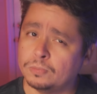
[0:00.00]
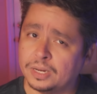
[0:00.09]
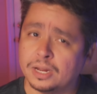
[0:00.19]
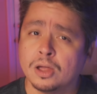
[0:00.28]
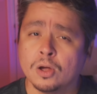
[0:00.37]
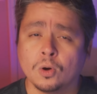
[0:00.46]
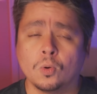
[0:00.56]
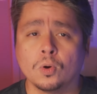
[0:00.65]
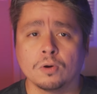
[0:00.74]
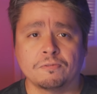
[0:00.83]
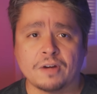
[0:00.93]
minute,
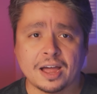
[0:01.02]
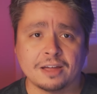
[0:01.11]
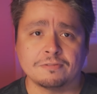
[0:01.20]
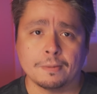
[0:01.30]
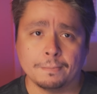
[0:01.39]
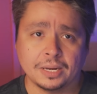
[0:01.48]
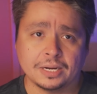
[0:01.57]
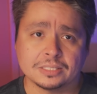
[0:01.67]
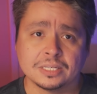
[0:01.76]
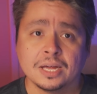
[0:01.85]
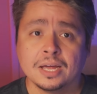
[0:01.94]
or 5 minutes.